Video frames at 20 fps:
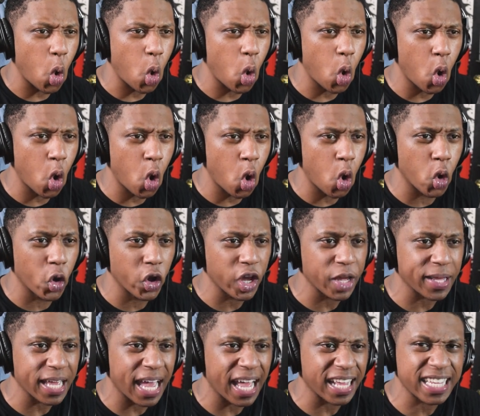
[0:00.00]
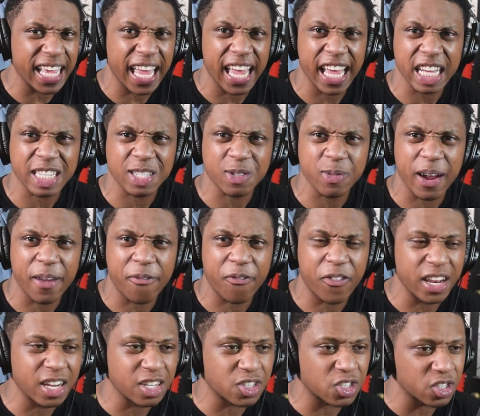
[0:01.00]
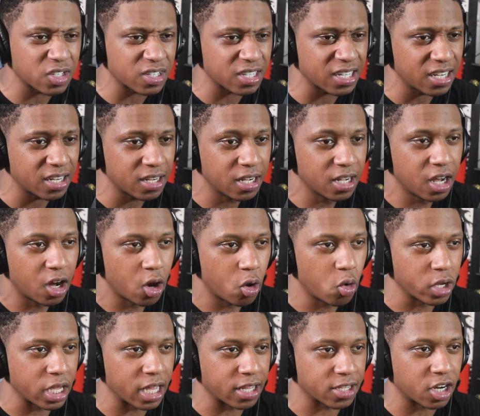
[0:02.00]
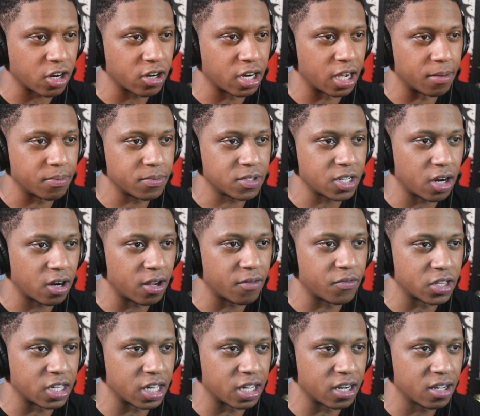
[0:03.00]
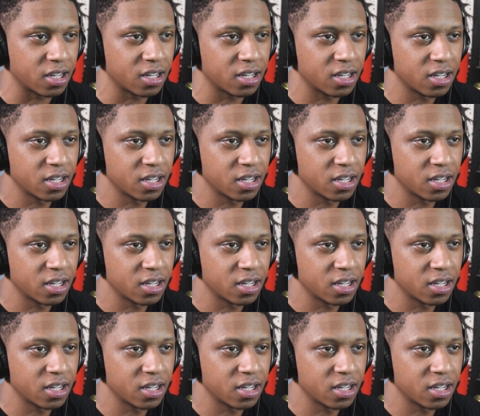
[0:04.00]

Oh, he got the X-ray finish in there. Oh yeah, turn up, turn up, Vegeta.